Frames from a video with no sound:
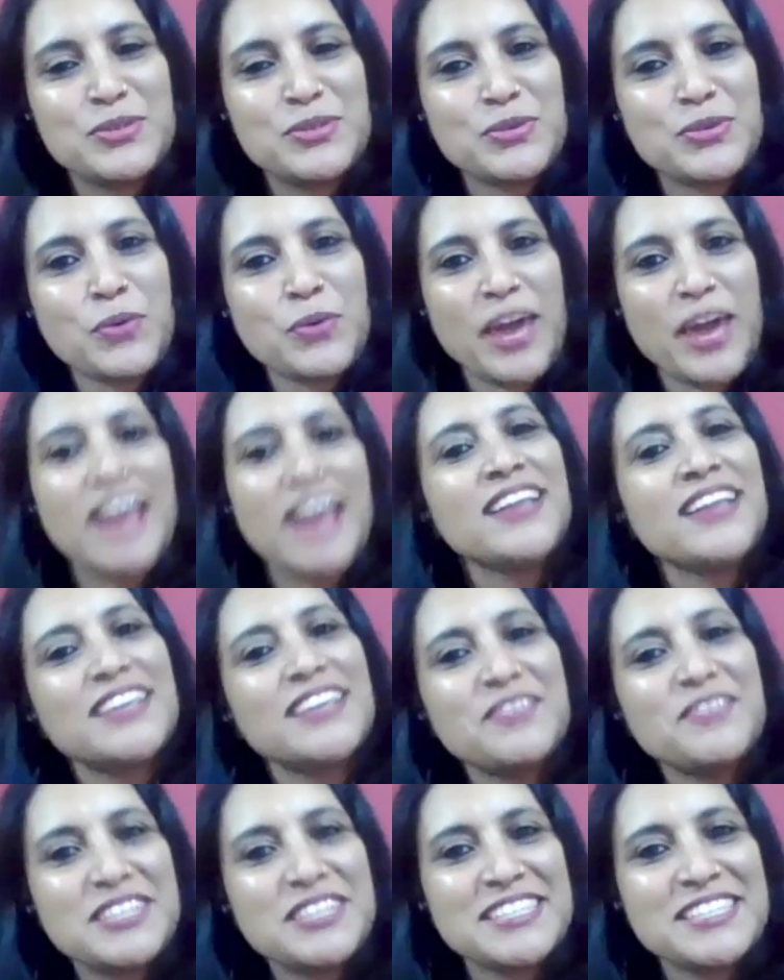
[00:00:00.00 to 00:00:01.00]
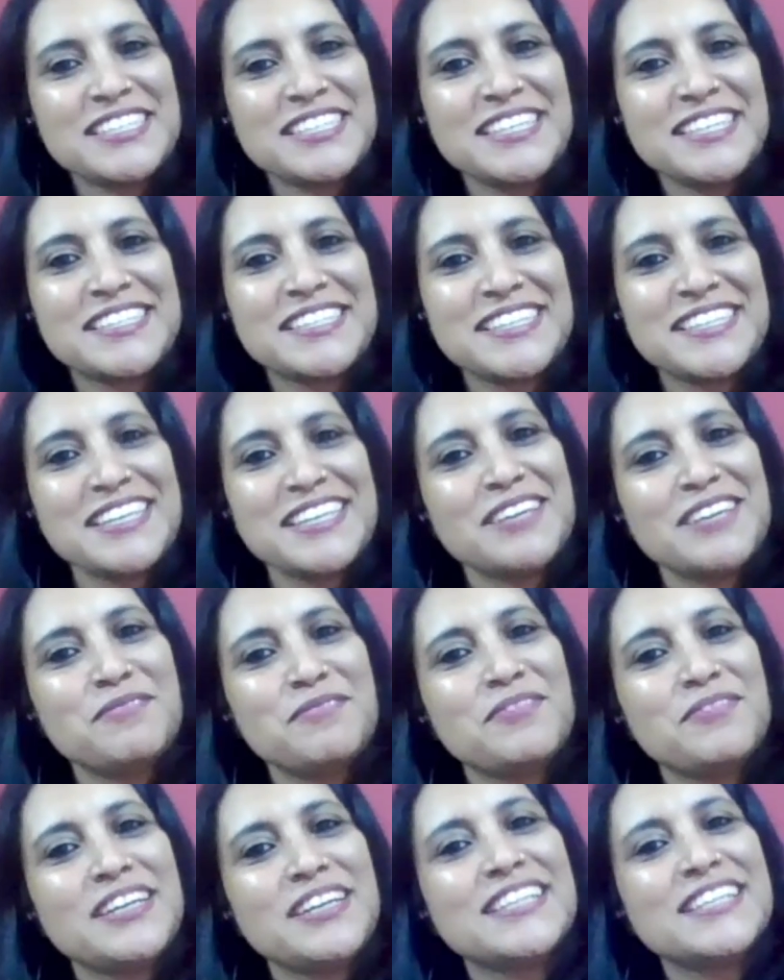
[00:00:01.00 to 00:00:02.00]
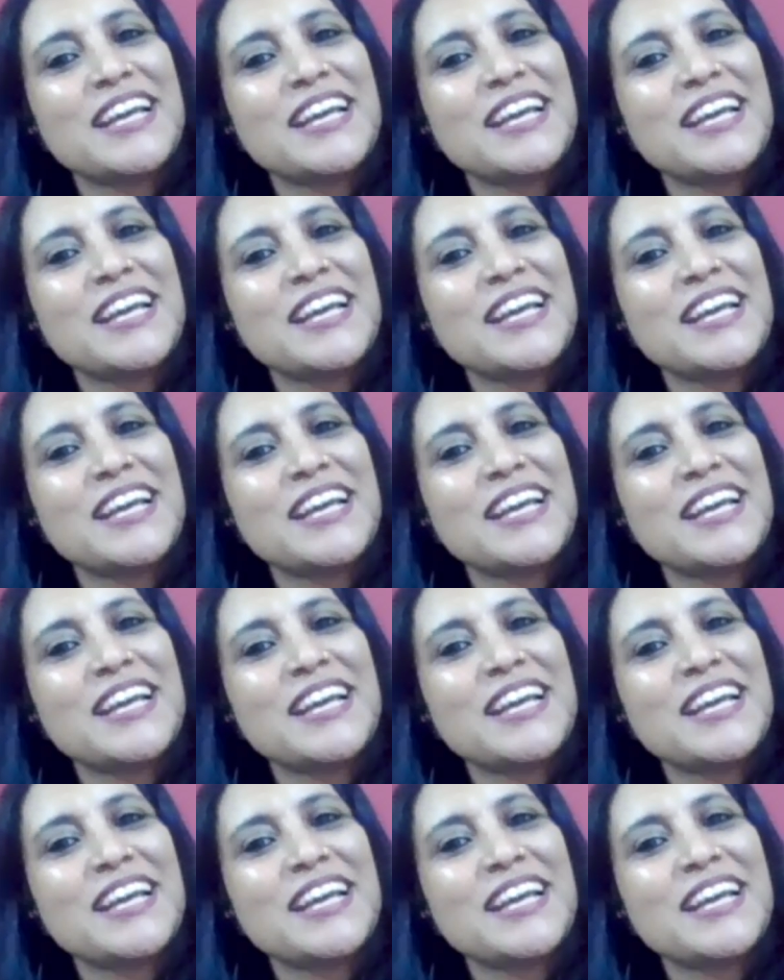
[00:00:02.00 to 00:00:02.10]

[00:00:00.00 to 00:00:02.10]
So anything which is easy, we